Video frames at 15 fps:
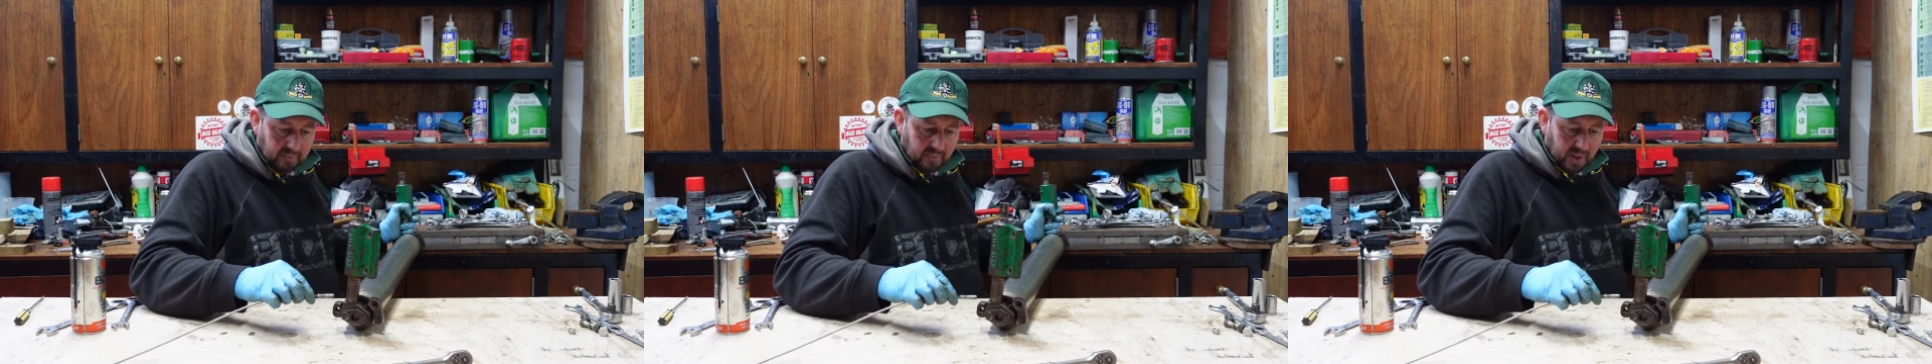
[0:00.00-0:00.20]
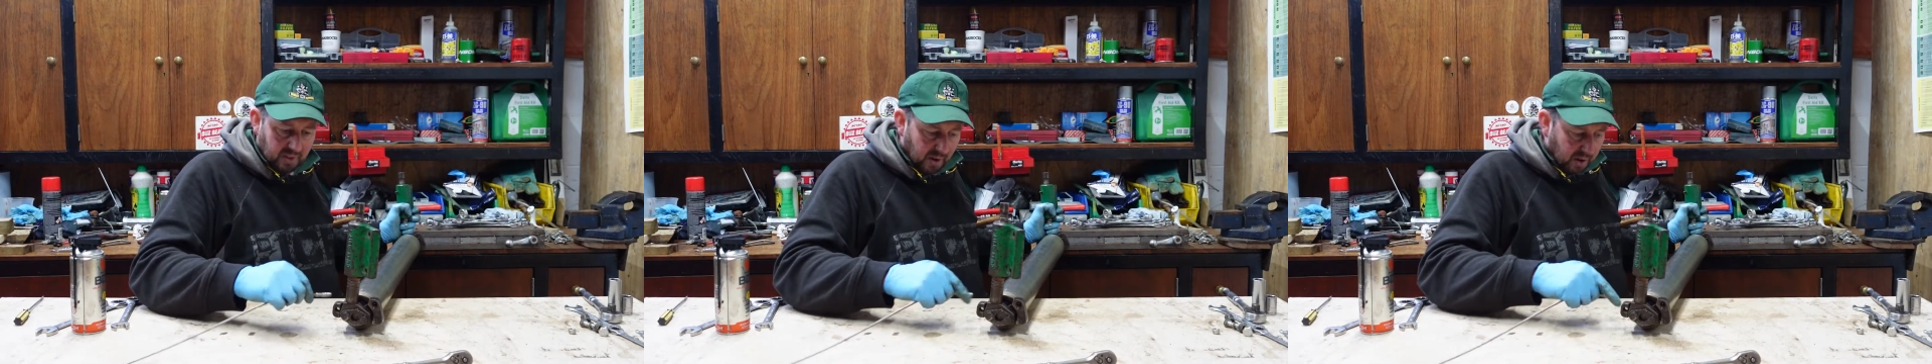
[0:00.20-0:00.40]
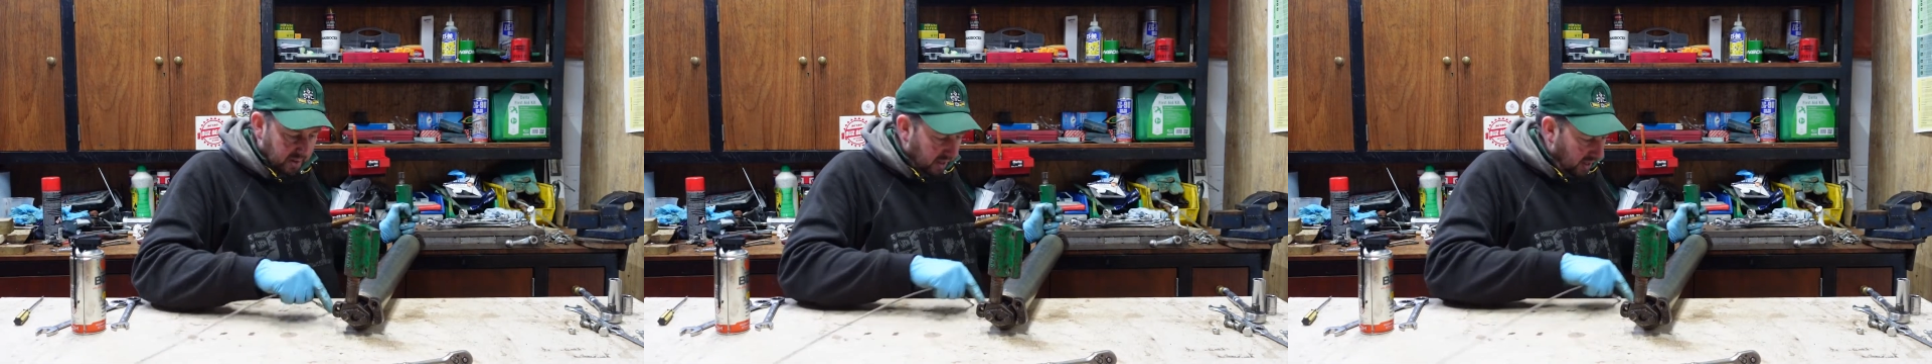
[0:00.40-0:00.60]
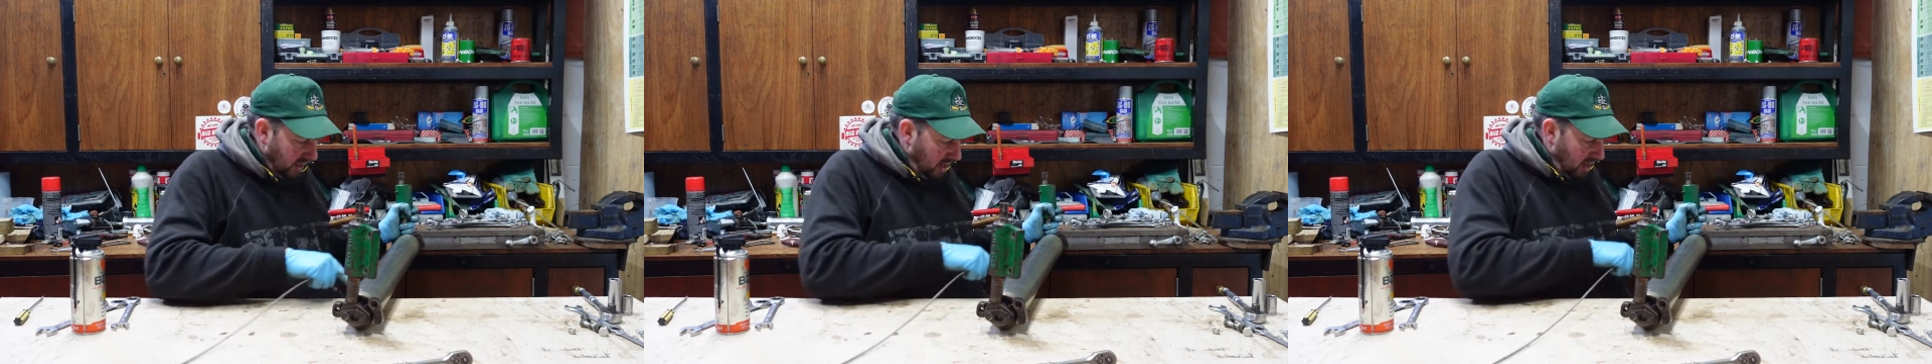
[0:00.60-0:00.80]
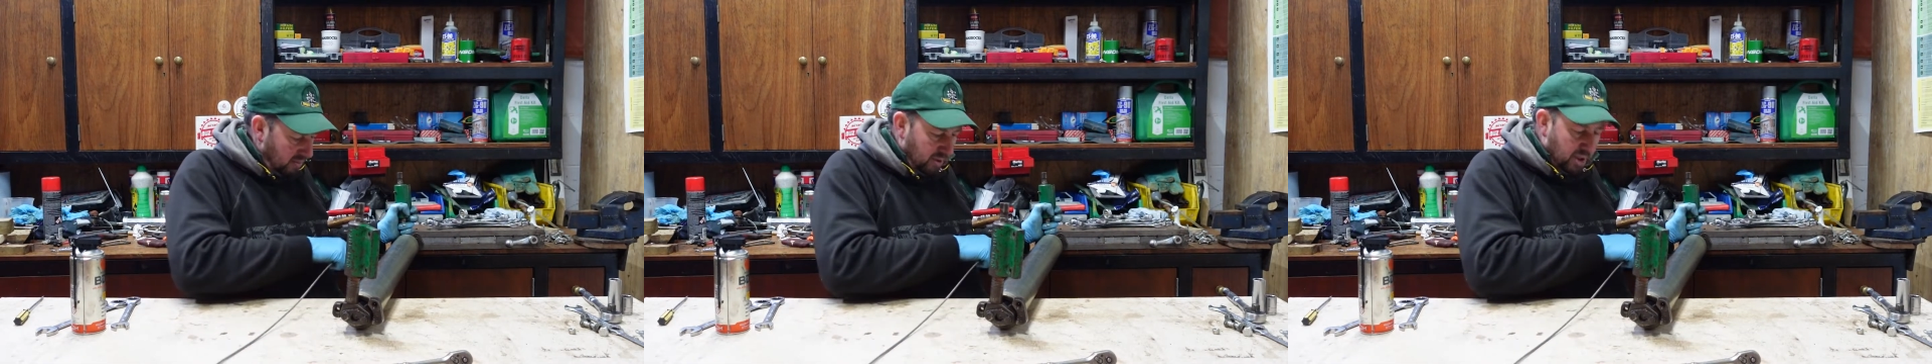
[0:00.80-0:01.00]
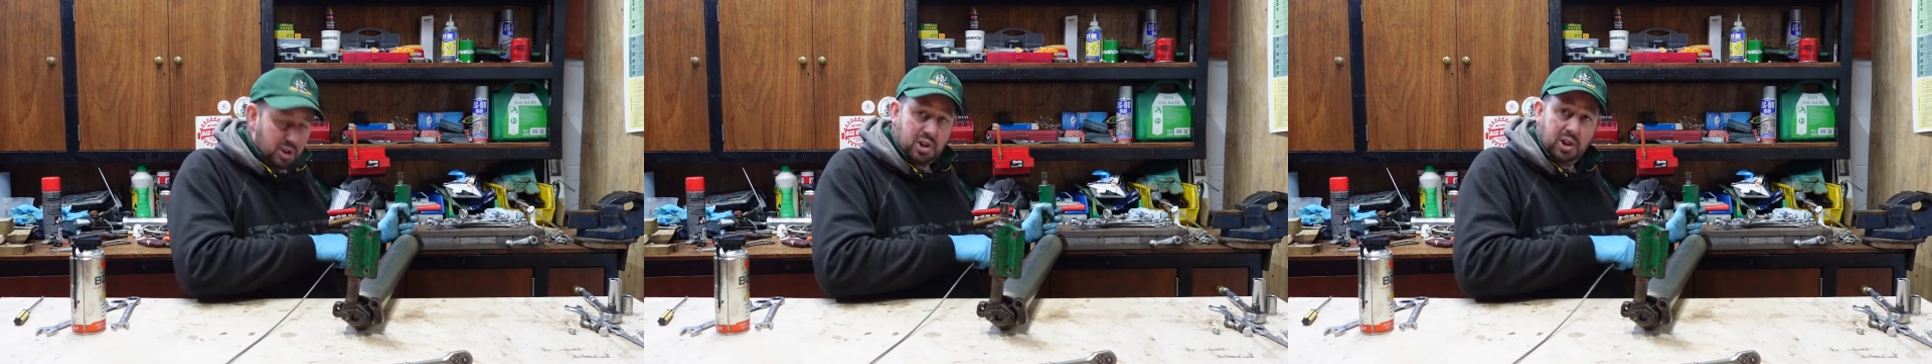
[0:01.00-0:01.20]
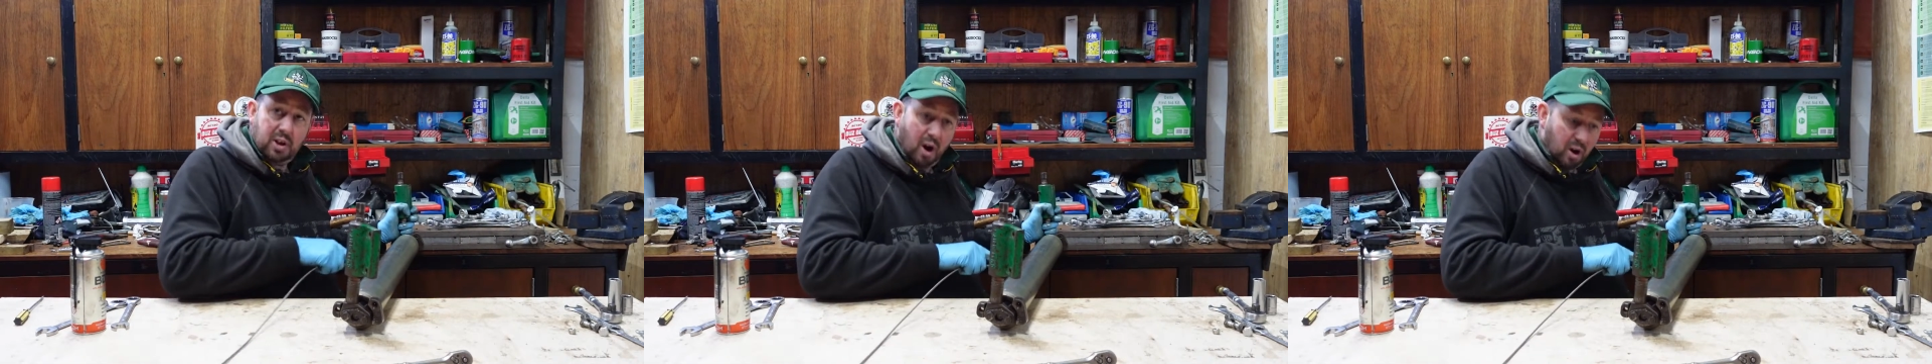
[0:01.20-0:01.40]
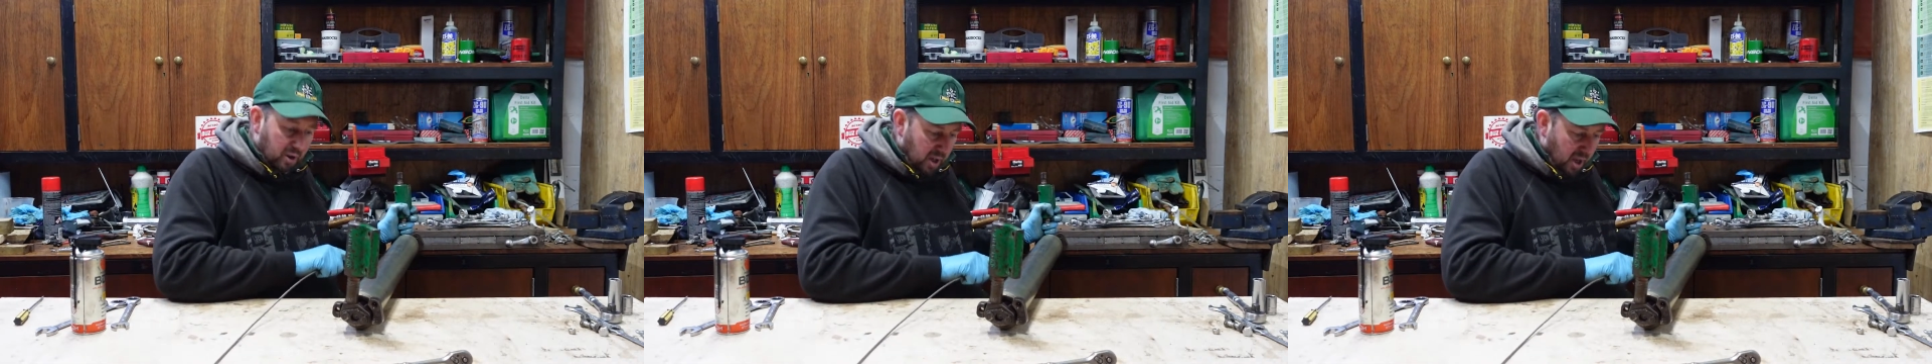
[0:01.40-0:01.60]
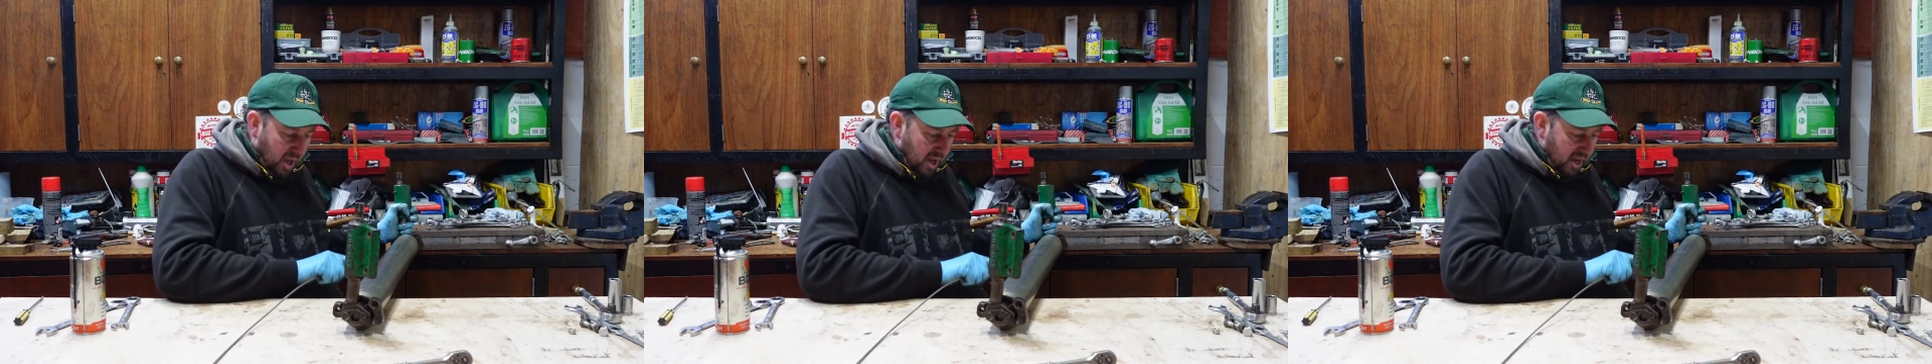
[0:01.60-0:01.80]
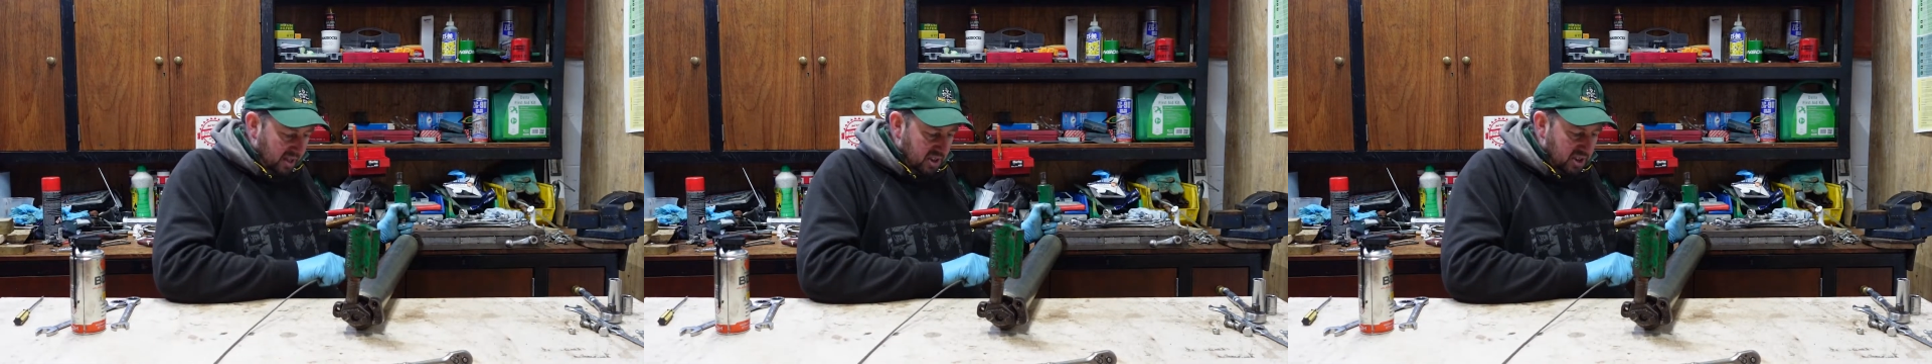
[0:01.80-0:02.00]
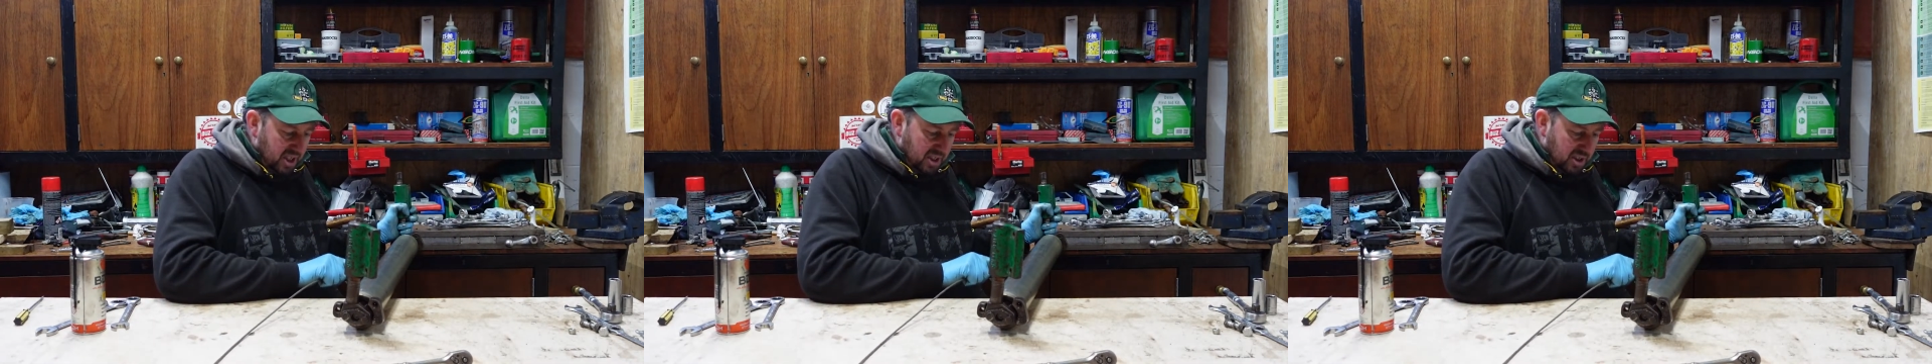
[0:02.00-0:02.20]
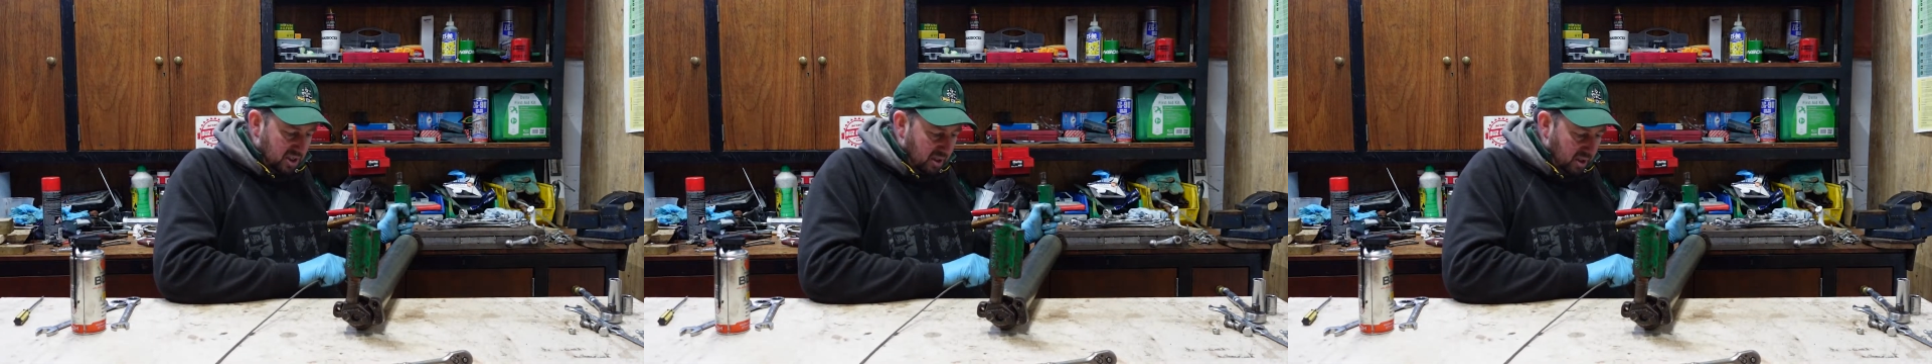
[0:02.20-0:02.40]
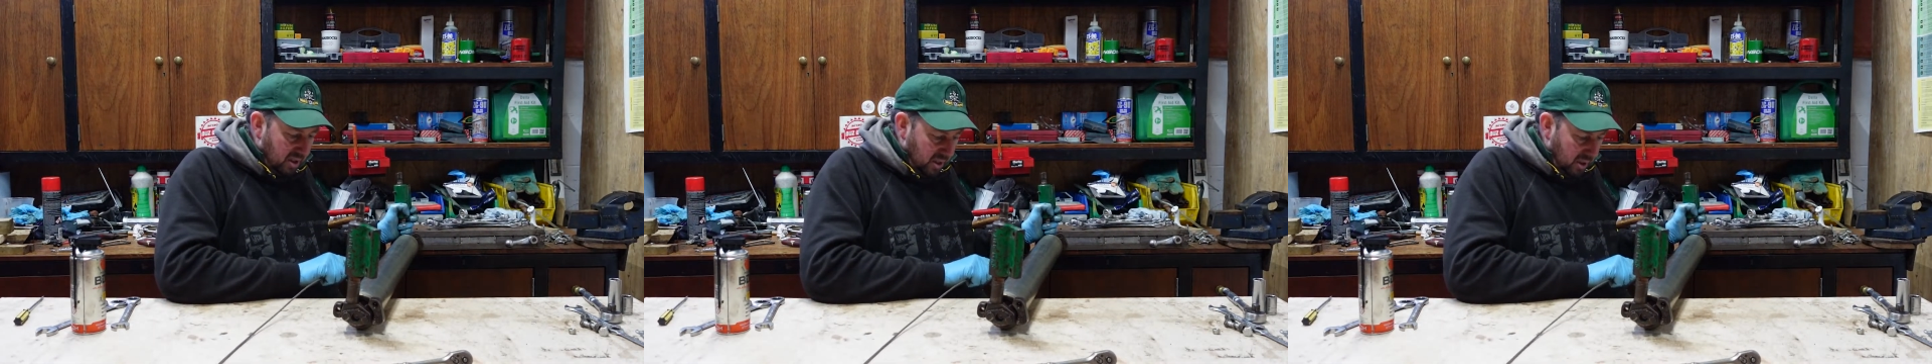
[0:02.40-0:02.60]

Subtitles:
right, runs along and sits